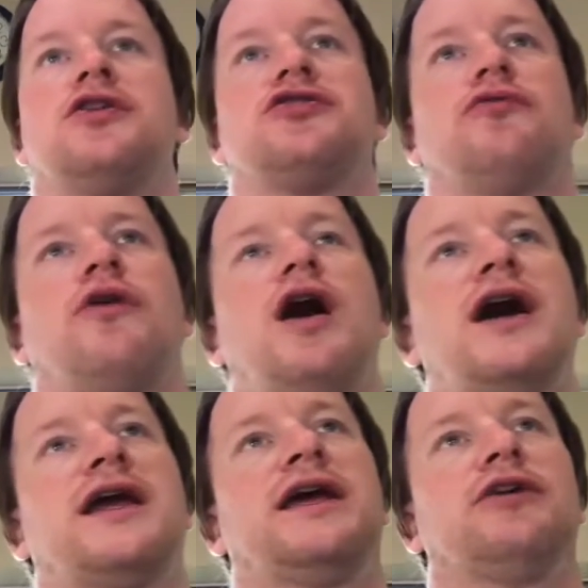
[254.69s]
So
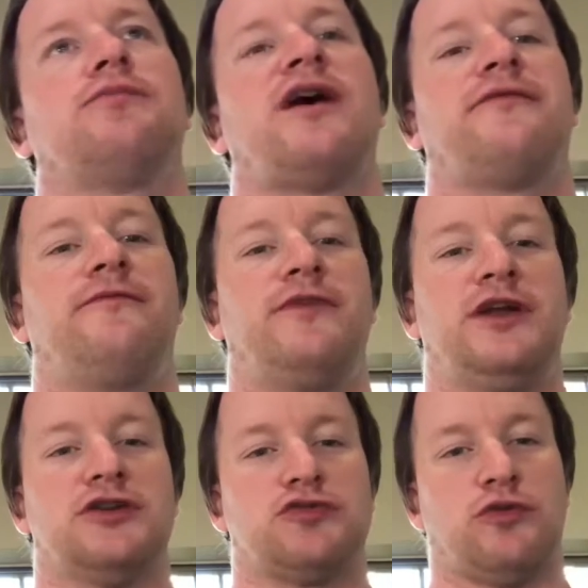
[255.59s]
I gear my
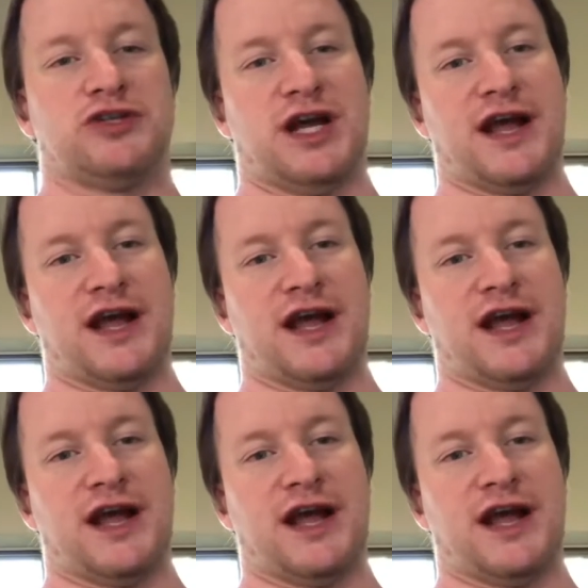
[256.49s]
videos towards that.